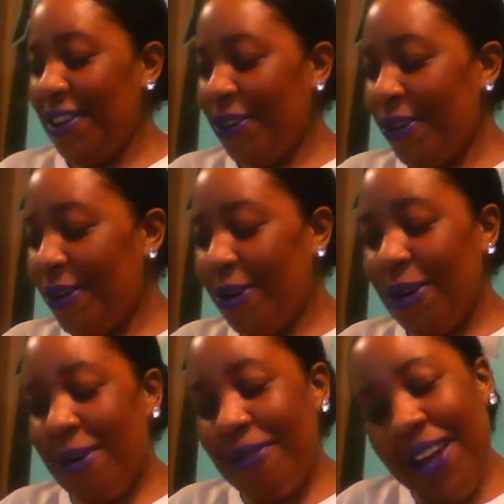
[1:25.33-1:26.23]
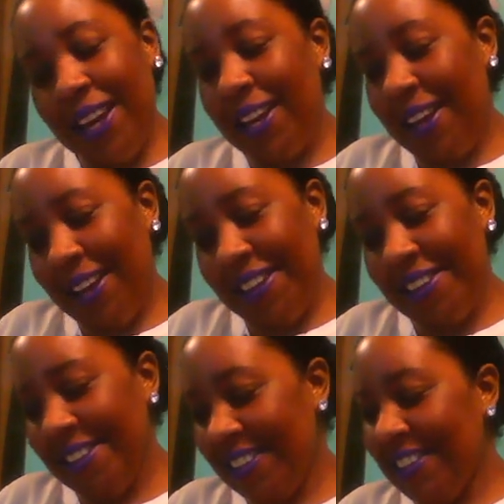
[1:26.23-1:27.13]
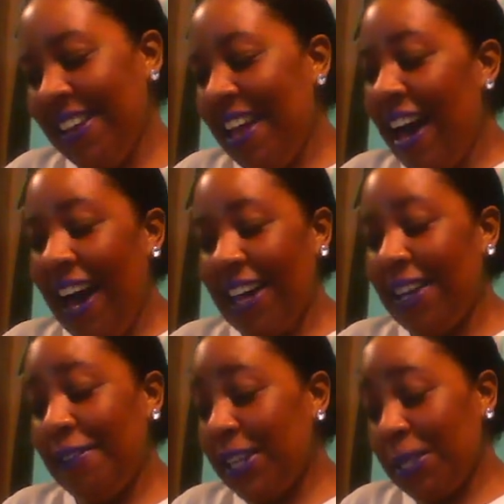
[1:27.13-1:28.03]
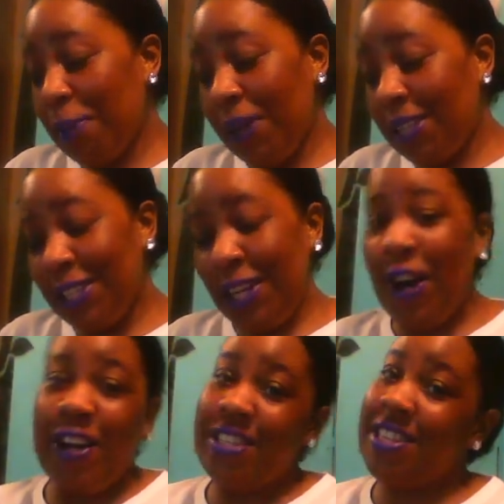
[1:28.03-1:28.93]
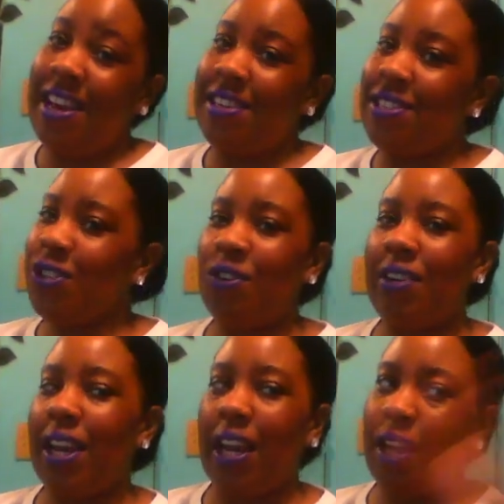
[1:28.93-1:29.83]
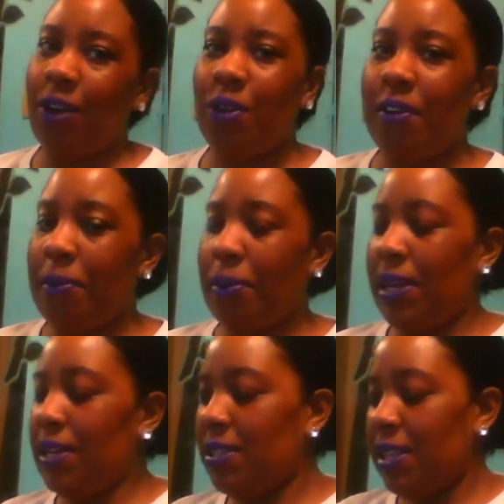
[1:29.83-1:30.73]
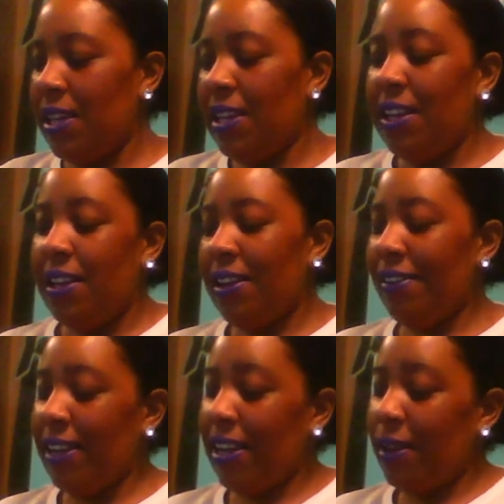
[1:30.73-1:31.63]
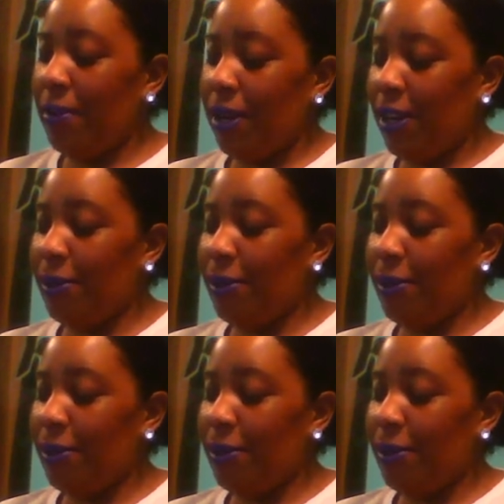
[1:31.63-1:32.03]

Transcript: Already. I didn't even get to pluck the cards yet. It's already like all over the place. All right, here we go.